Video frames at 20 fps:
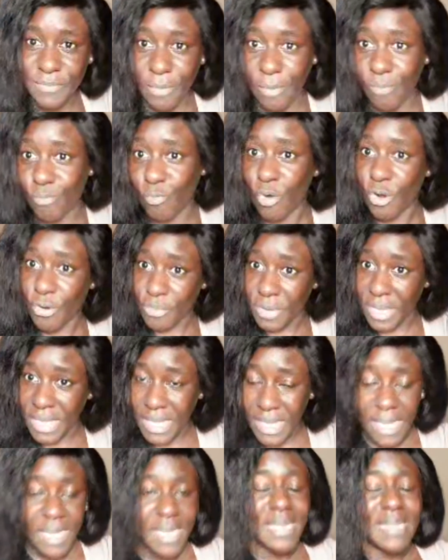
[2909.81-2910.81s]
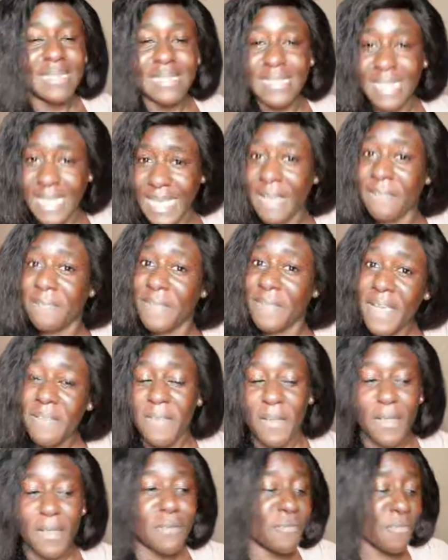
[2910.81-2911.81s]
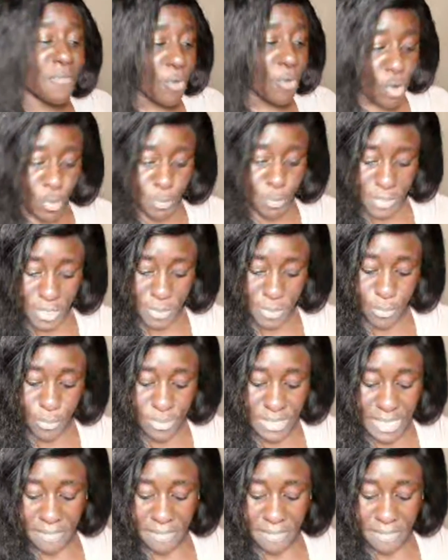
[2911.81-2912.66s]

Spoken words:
from Warri, they are very vocal people.